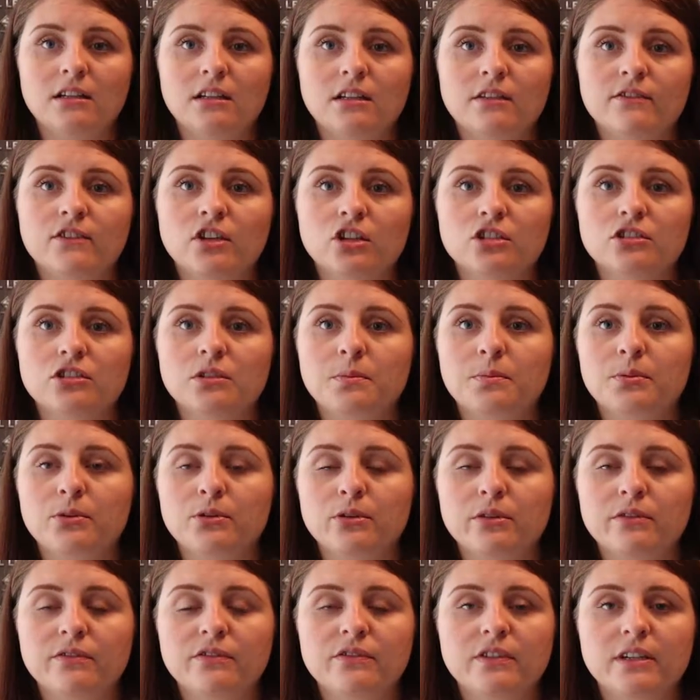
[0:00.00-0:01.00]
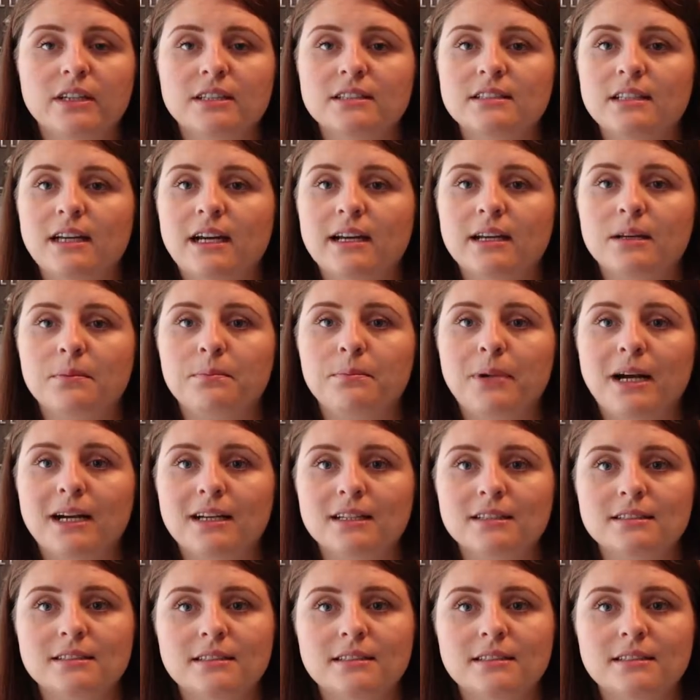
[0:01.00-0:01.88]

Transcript: You've got to prove things like bank